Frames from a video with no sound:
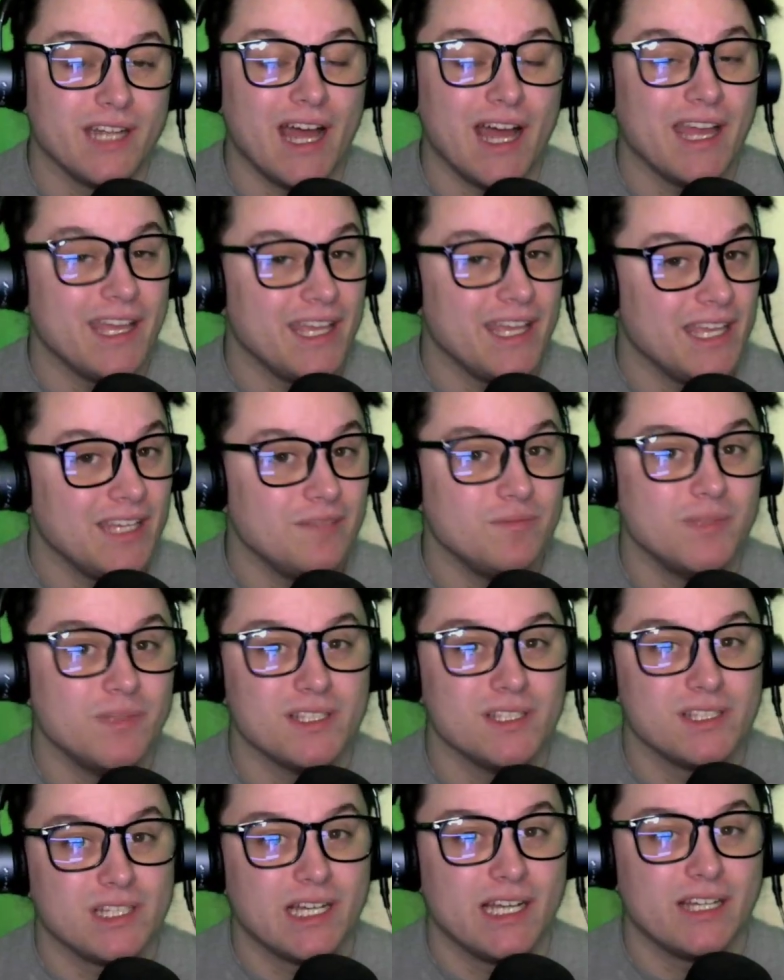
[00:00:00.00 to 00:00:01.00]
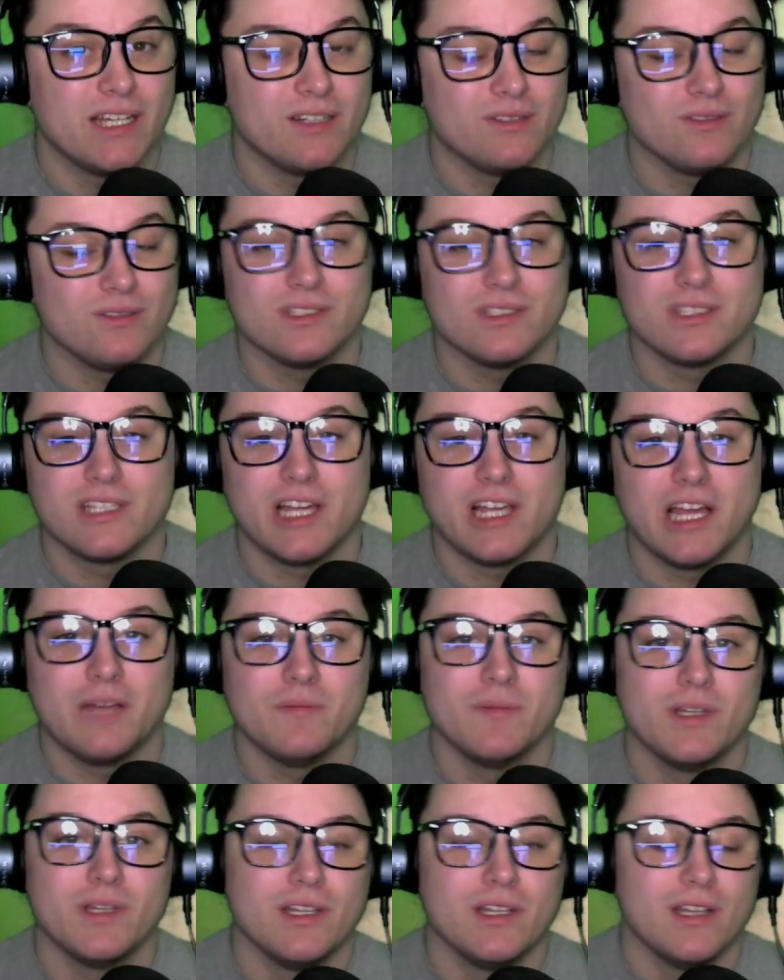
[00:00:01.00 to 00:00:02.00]
I hate being tired all the time,
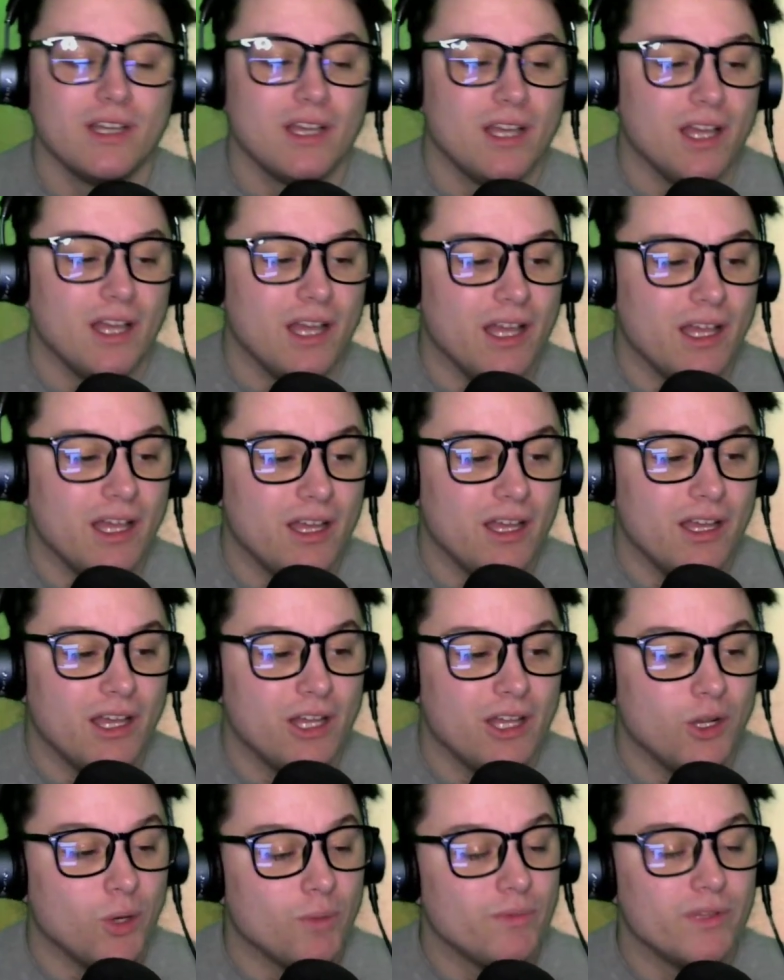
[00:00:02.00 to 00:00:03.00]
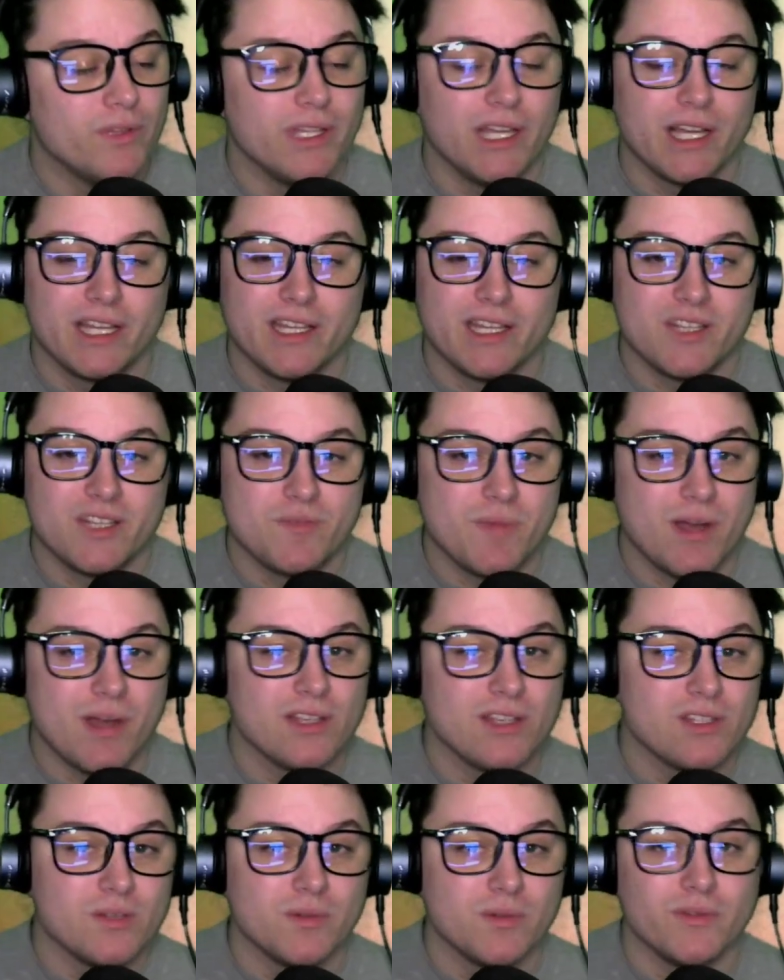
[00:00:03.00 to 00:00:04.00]
and hopefully I can
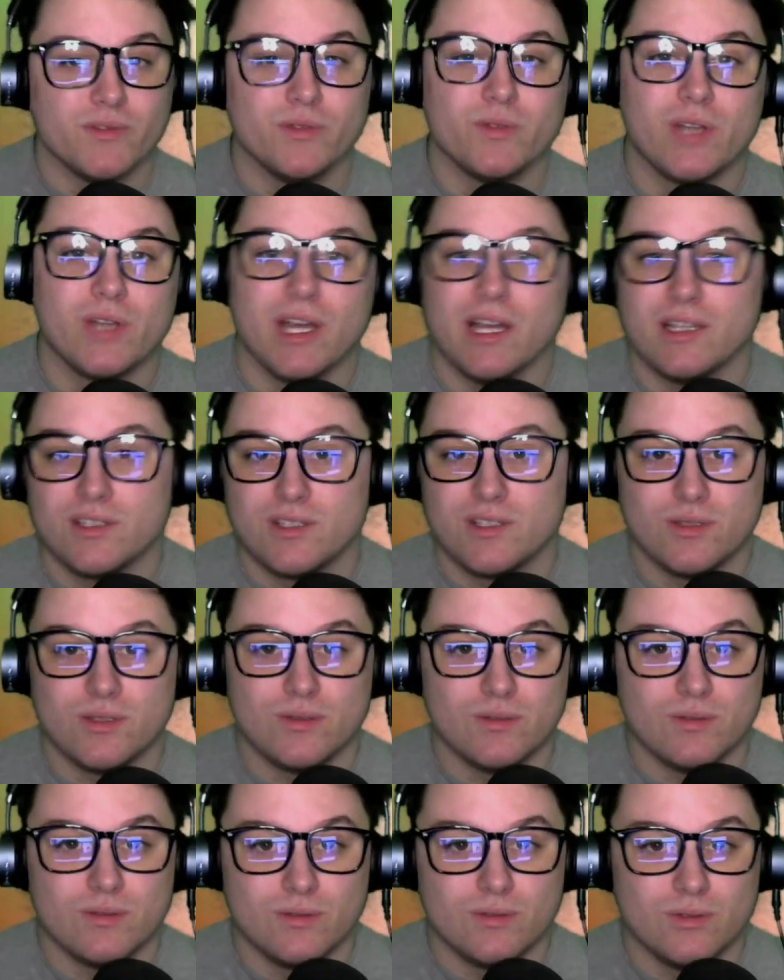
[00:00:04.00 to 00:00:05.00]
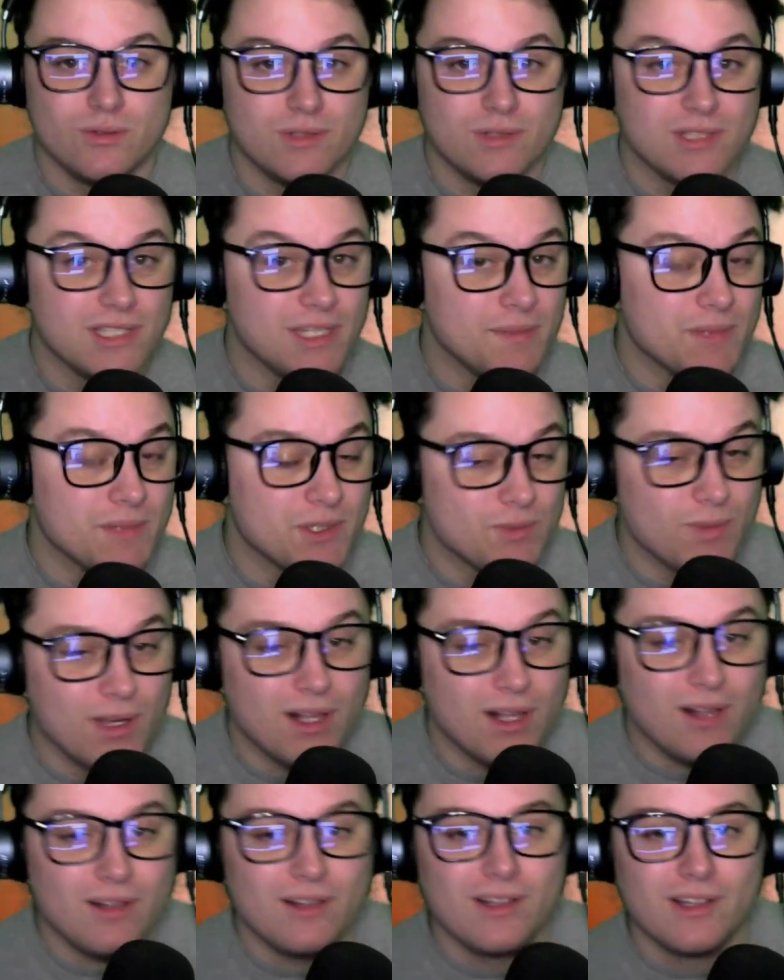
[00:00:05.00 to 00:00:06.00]
inspire some of you guys to do the same as well.